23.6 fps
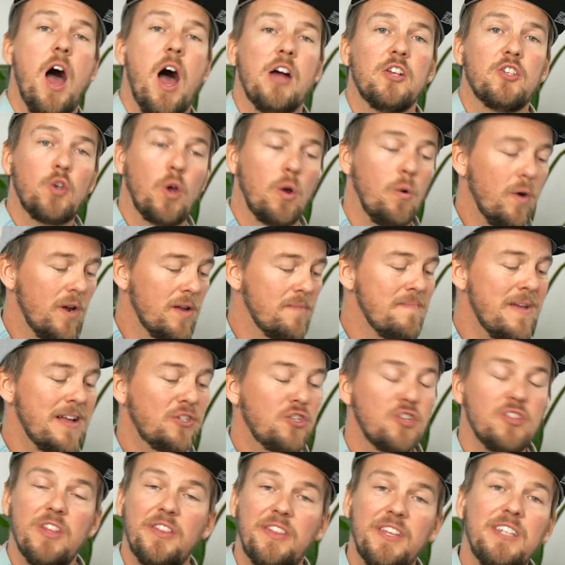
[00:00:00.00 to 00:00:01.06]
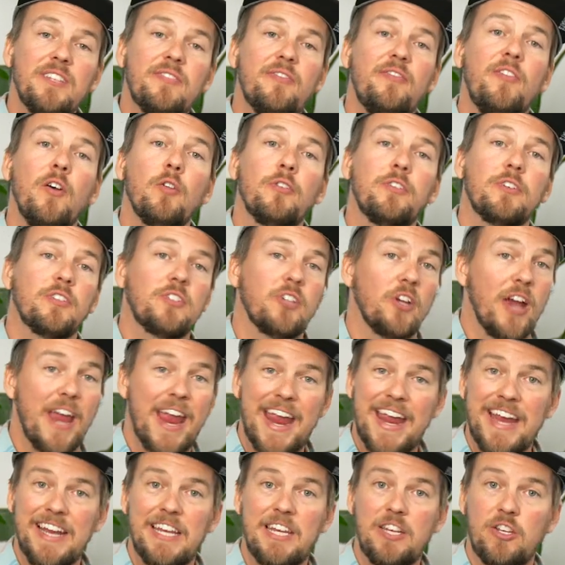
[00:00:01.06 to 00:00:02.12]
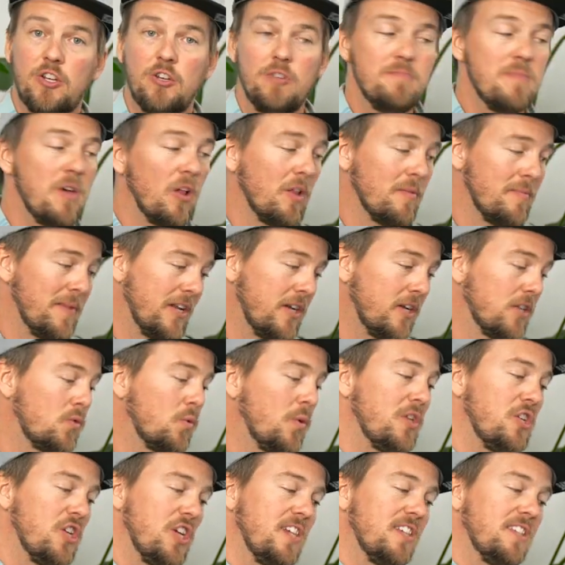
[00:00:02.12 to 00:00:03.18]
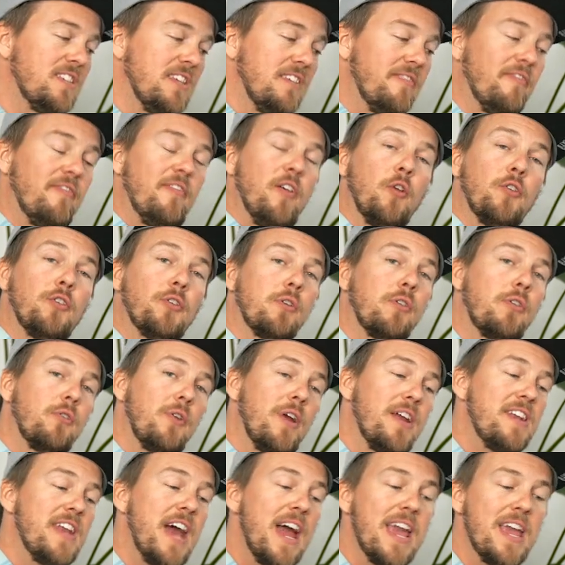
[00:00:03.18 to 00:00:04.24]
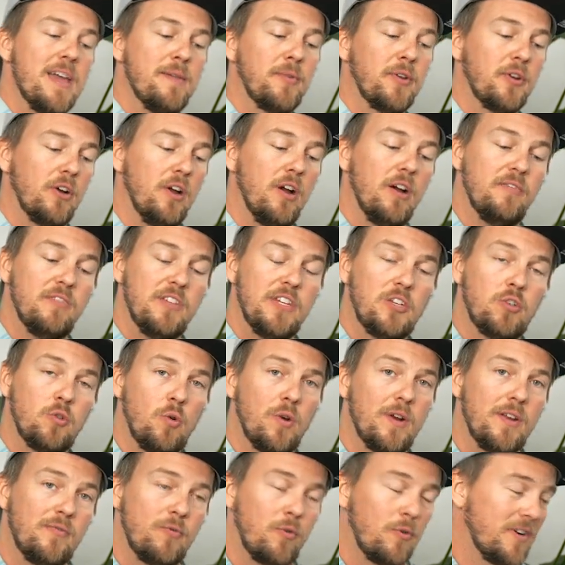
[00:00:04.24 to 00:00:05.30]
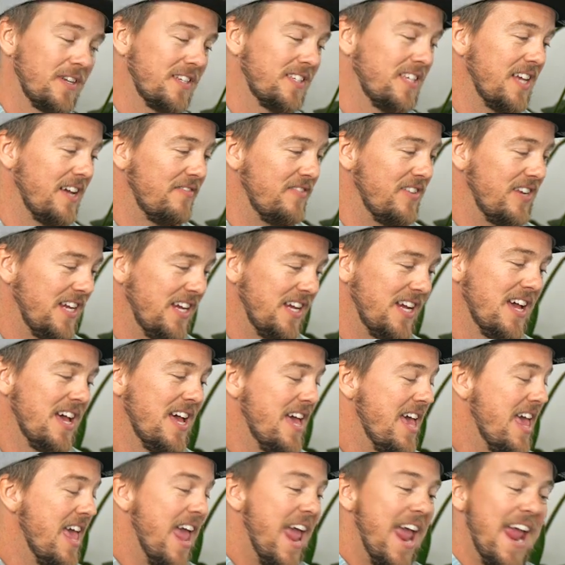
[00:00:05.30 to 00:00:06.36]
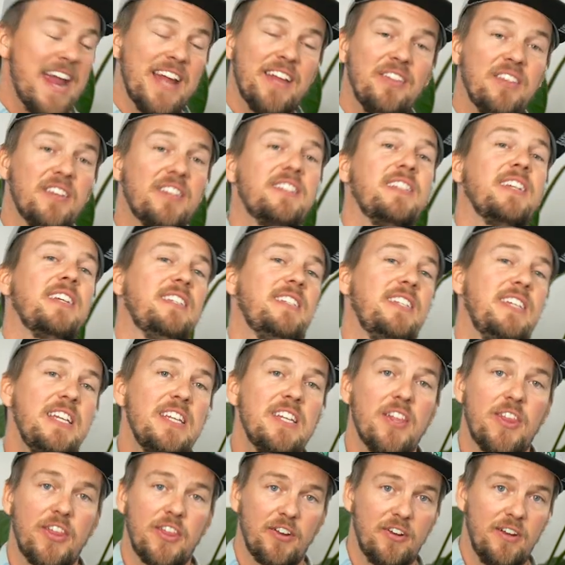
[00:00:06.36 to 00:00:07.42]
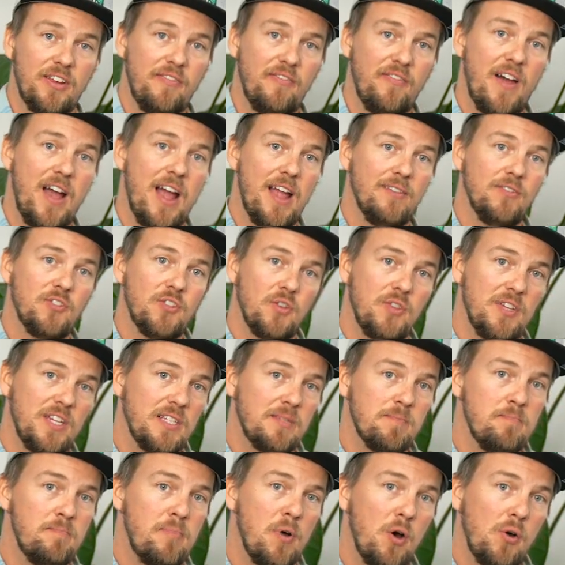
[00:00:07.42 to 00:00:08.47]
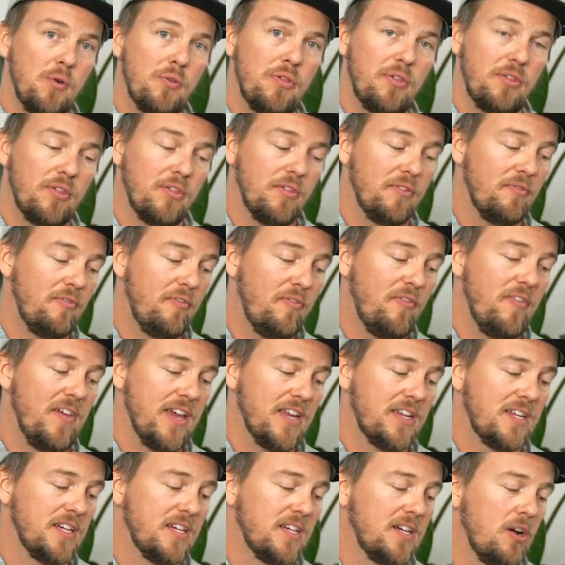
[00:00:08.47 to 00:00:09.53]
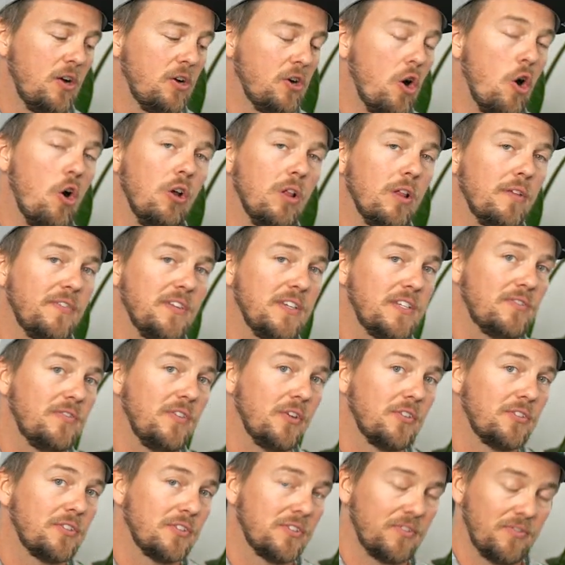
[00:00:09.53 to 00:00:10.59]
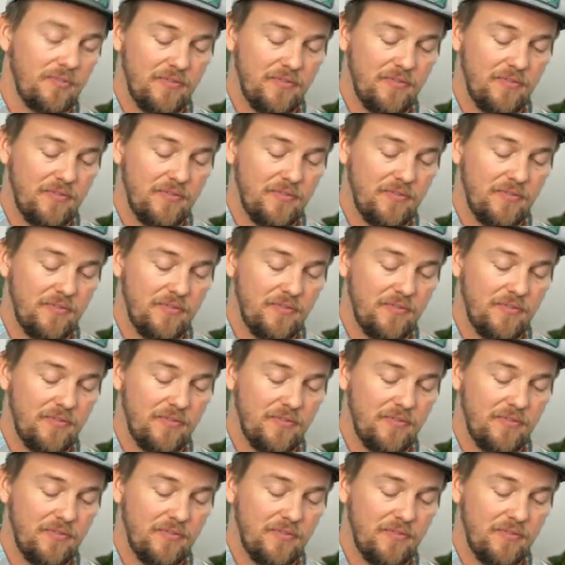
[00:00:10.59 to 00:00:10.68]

So I want to mention that these filters are 82 millimeters, which is the filter thread diameter of the 24-70 and the 16 to 35. So these both fit, or all of these filters